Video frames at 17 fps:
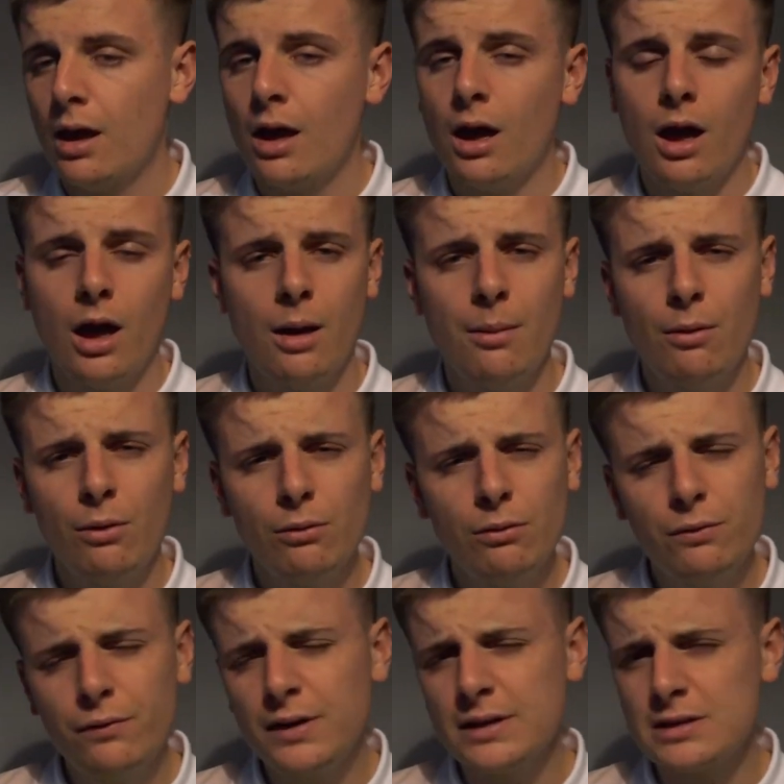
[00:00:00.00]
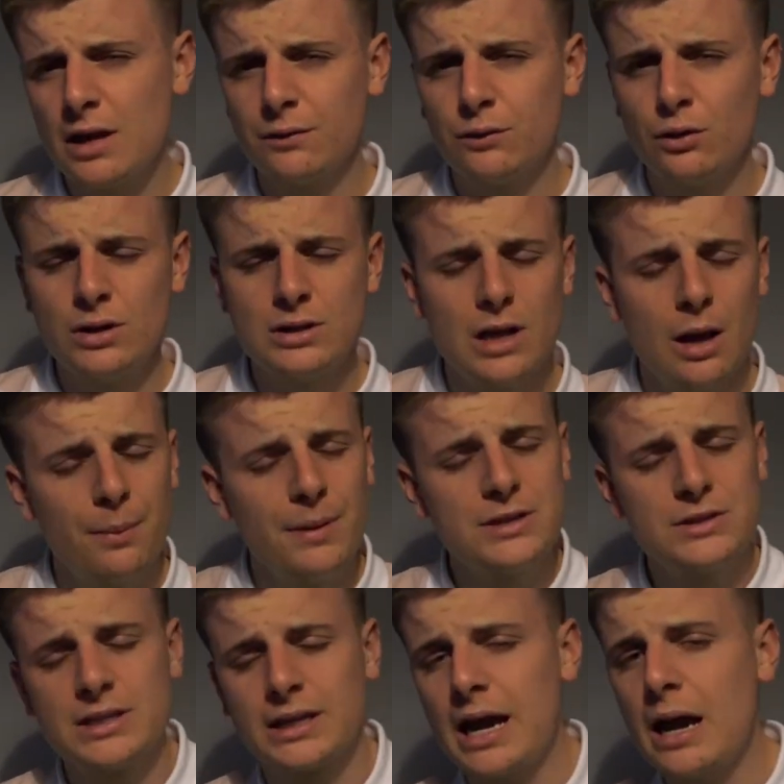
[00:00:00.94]
Other things that I've done is like I
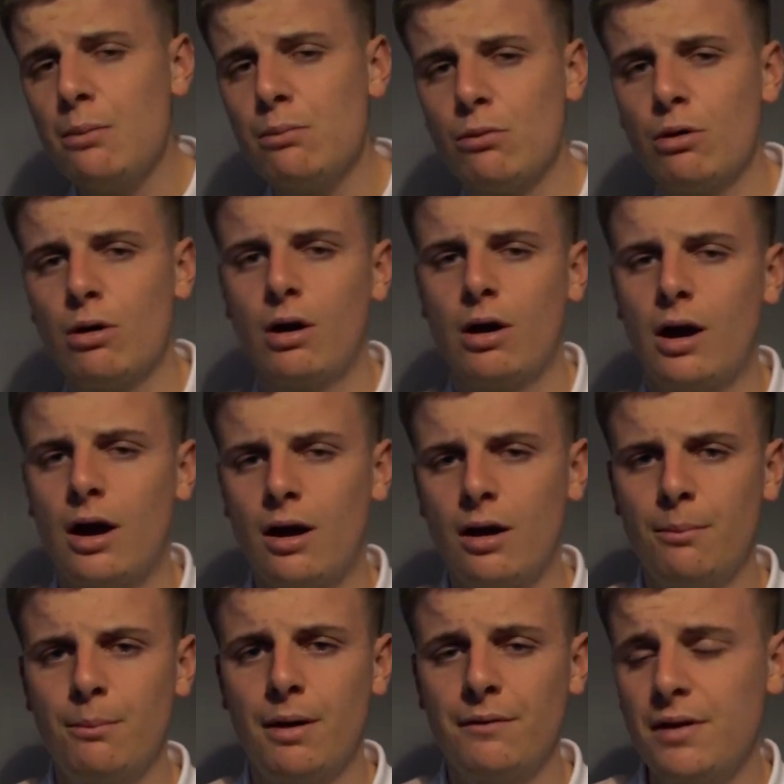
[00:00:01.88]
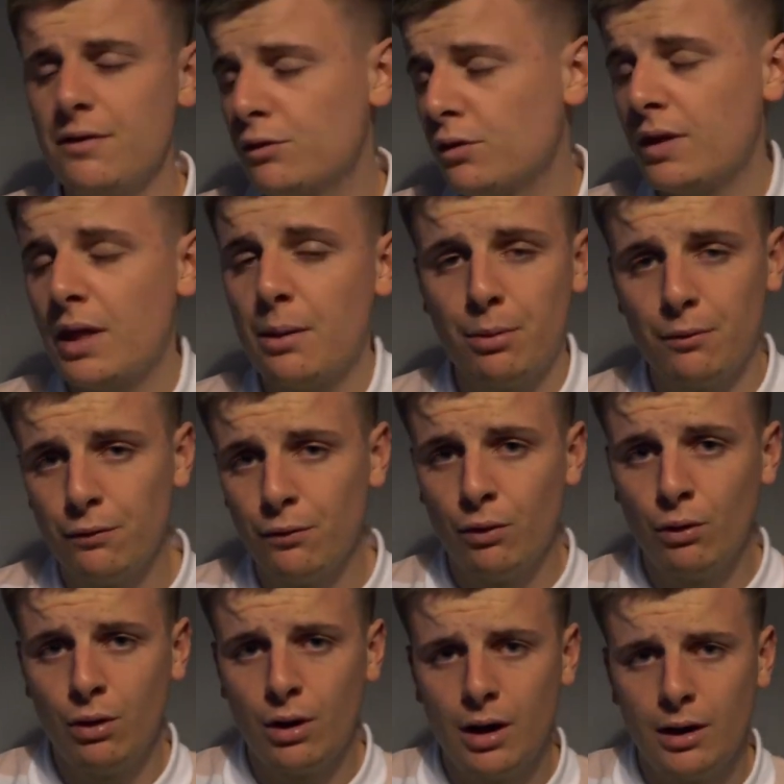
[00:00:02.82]
pieced a camera. I've never done that
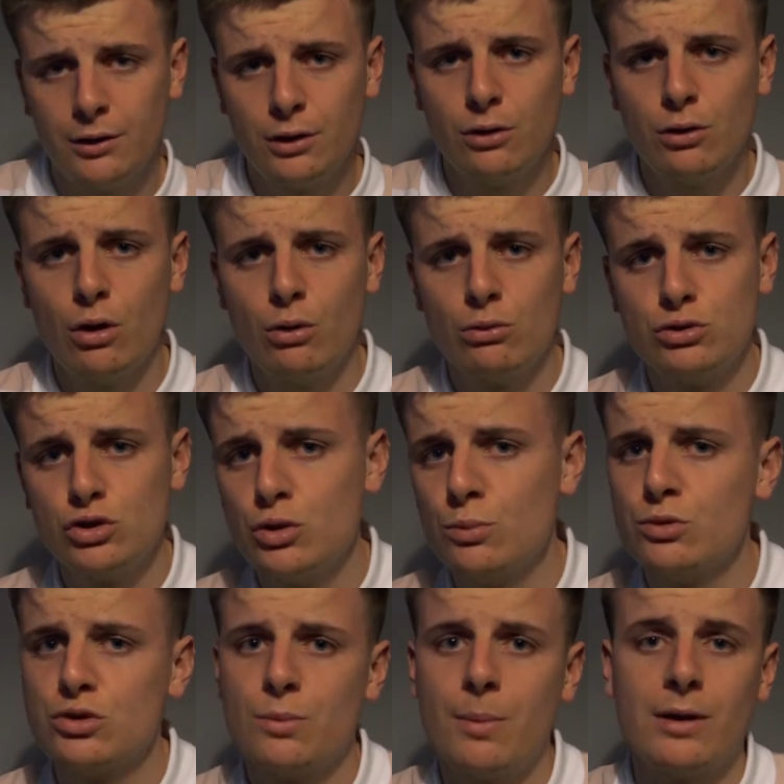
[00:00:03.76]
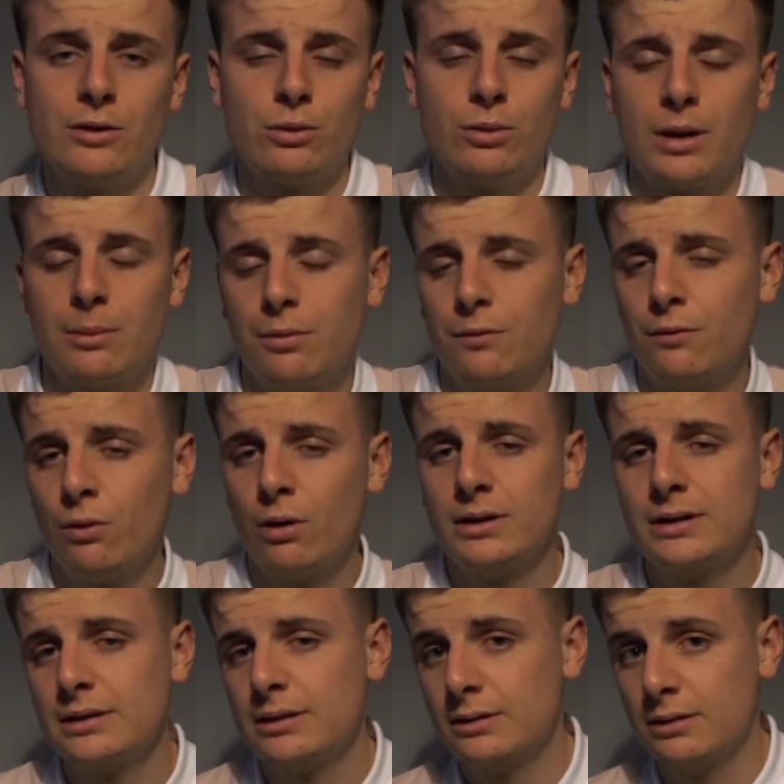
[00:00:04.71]
before. I don't know too much about doing it before
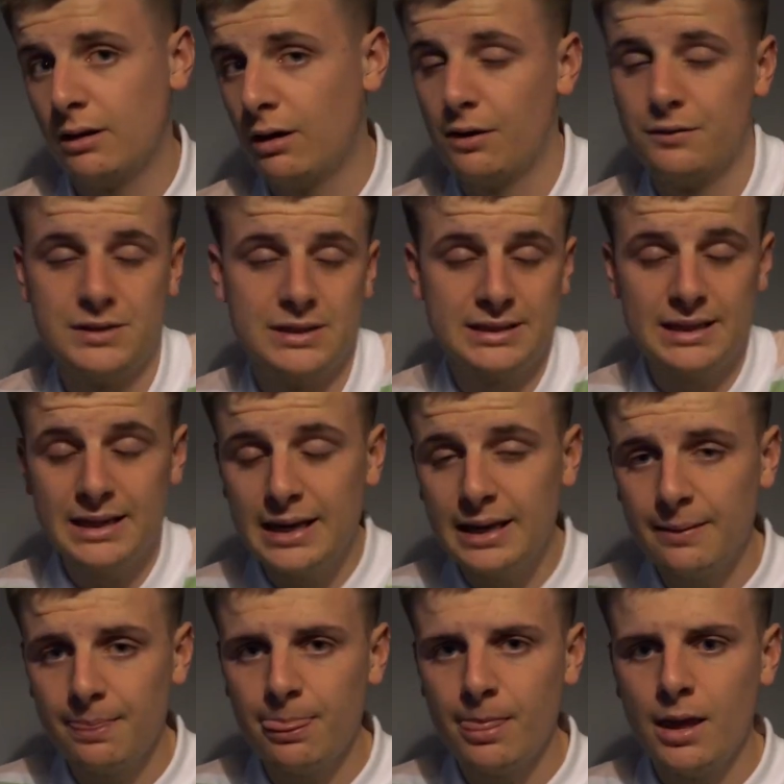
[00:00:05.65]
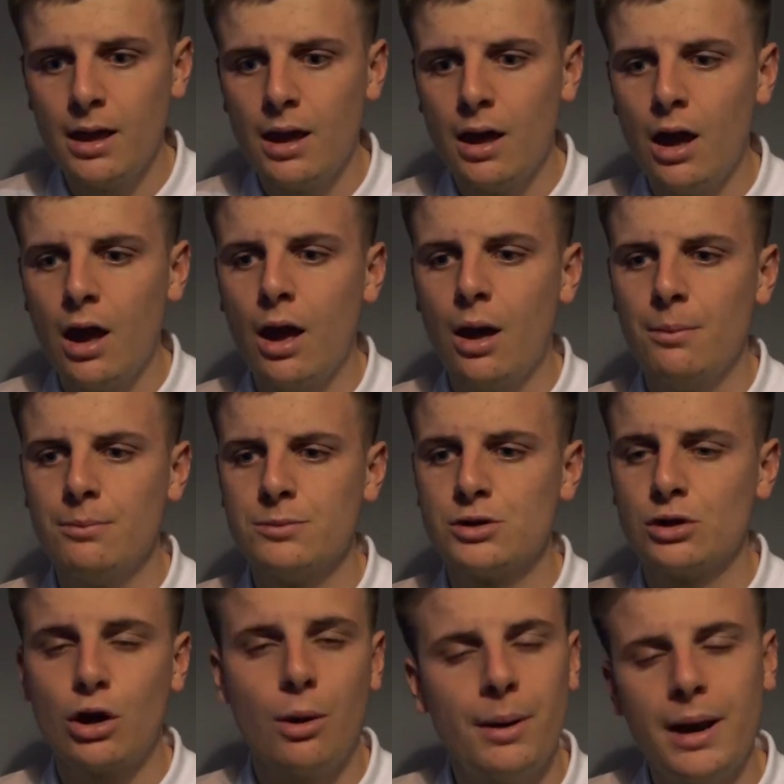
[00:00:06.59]
I obviously did it.
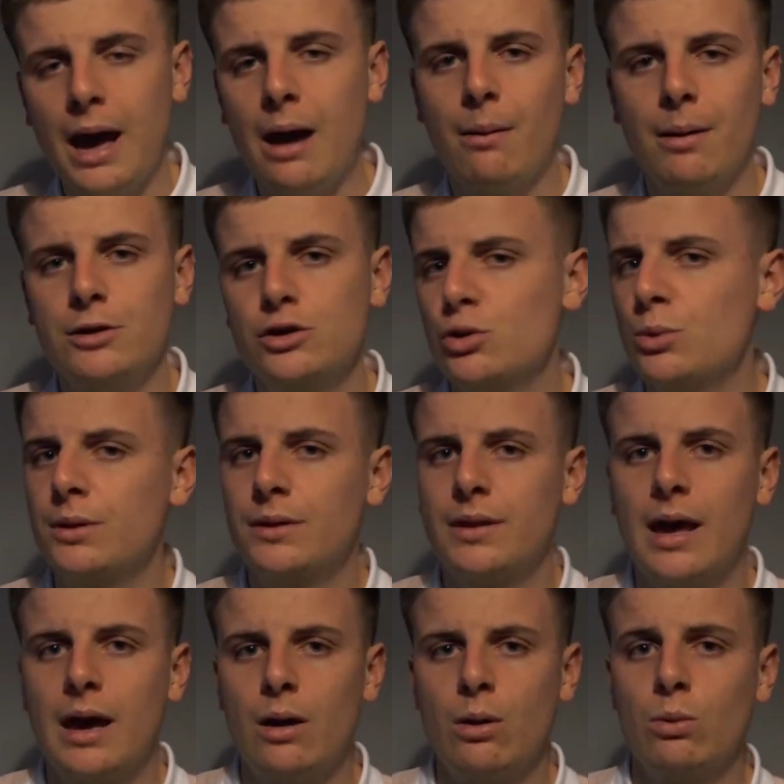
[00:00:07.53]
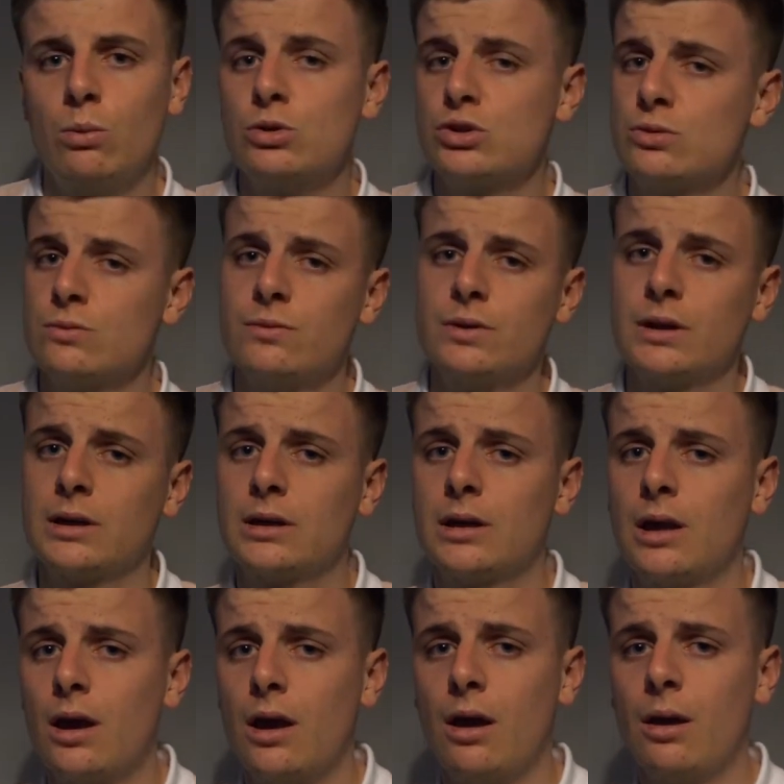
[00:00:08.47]
So going out and doing that was something
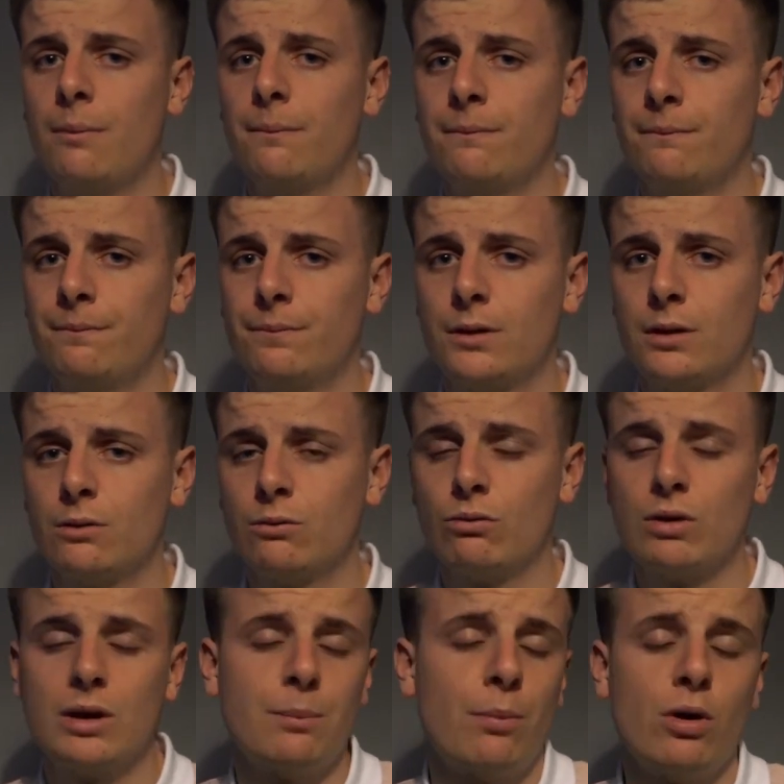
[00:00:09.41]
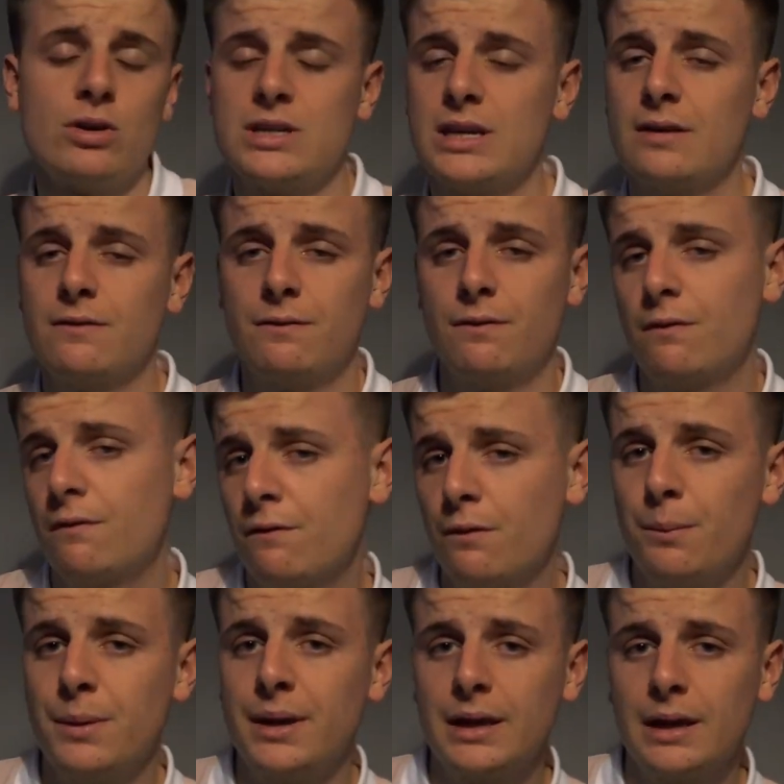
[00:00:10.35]
really positive
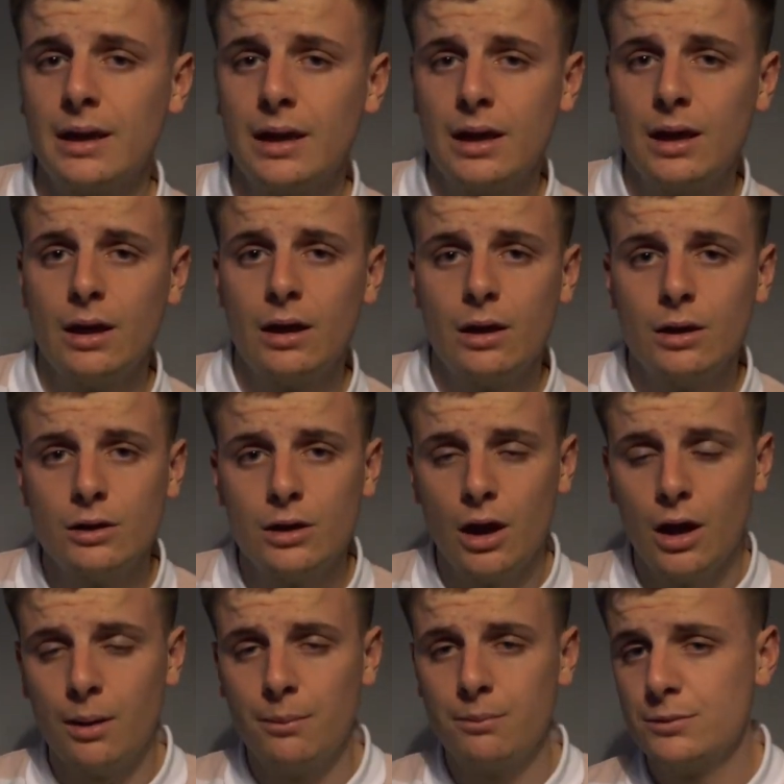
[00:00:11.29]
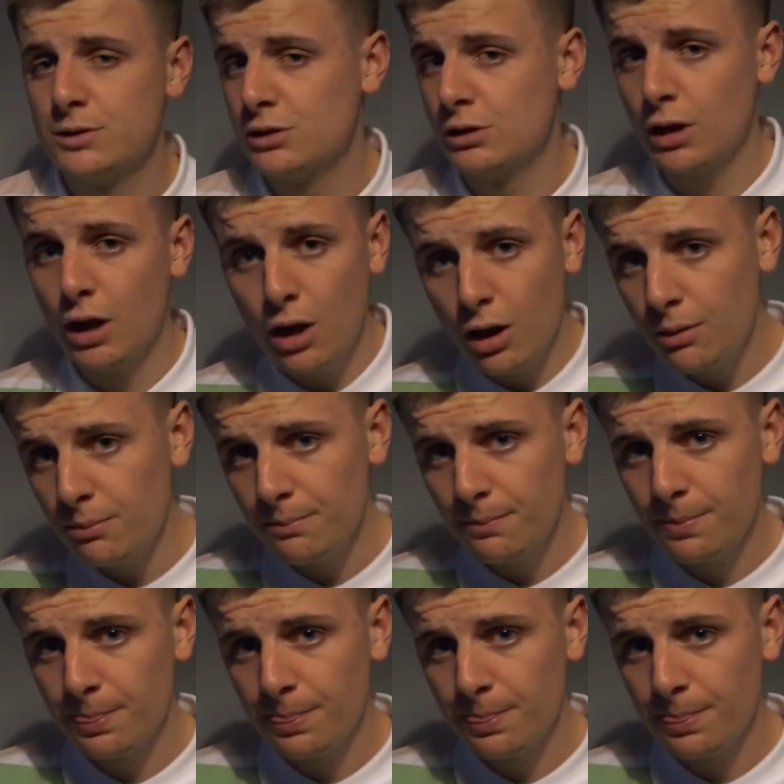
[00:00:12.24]
for me to learn.